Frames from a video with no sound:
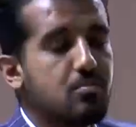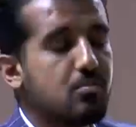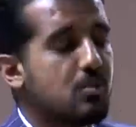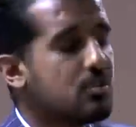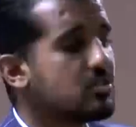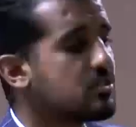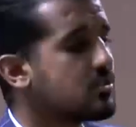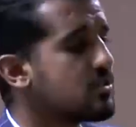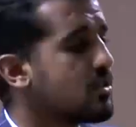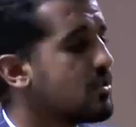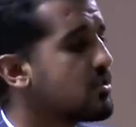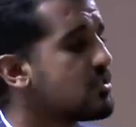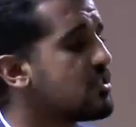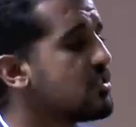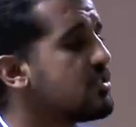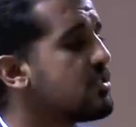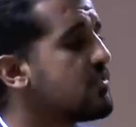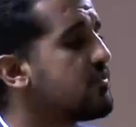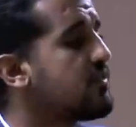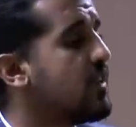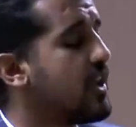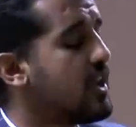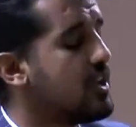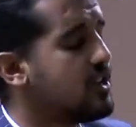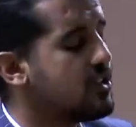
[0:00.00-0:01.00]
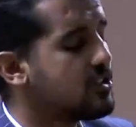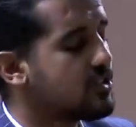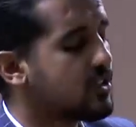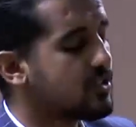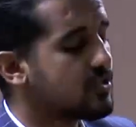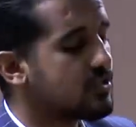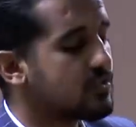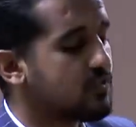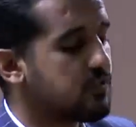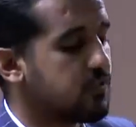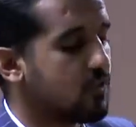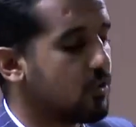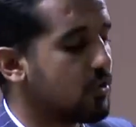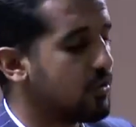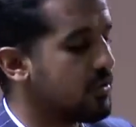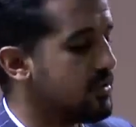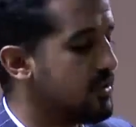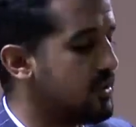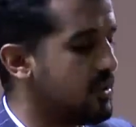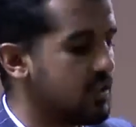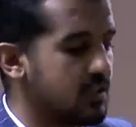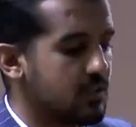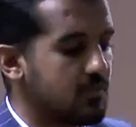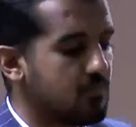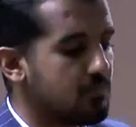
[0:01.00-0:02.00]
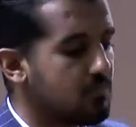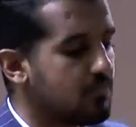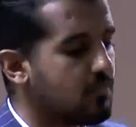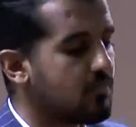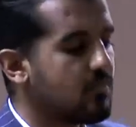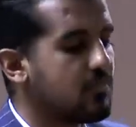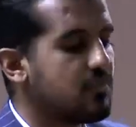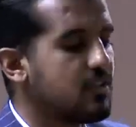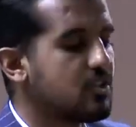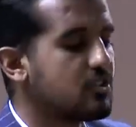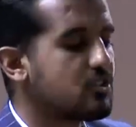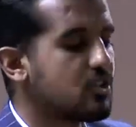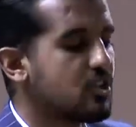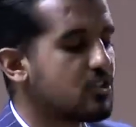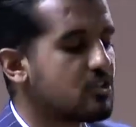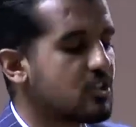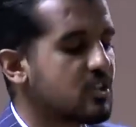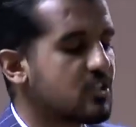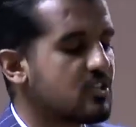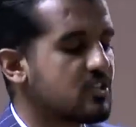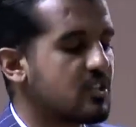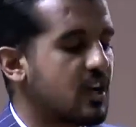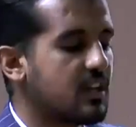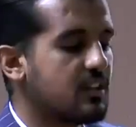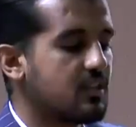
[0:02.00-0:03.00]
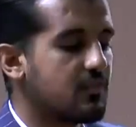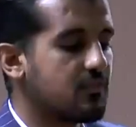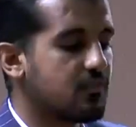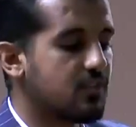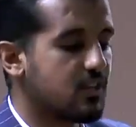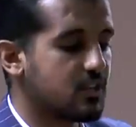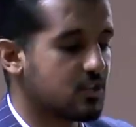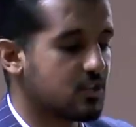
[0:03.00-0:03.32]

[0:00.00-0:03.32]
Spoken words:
The most causative agents for the surgical site